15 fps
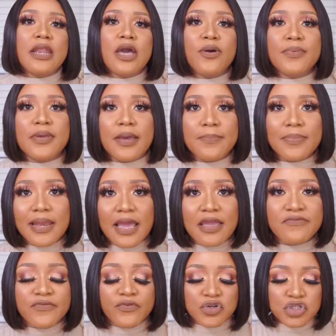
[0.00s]
I'll be applying
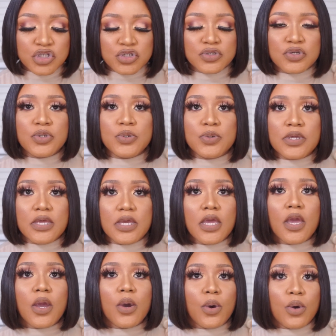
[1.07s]
Fortune Cookie
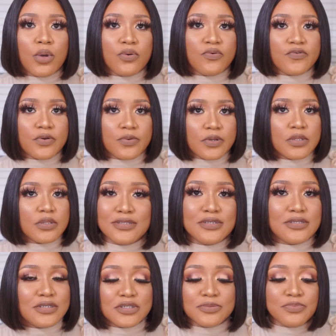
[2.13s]
all over it. This
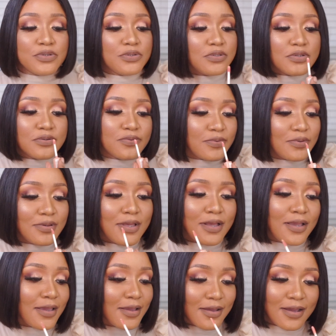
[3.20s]
is beautiful.
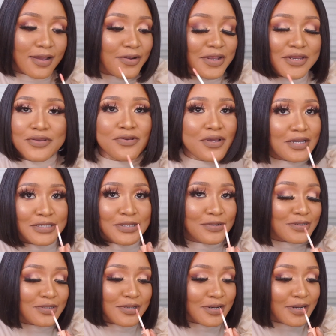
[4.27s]
Like, I already know how it's gonna
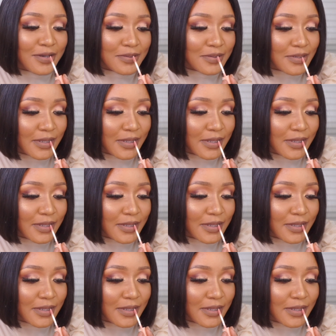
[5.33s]
turn out,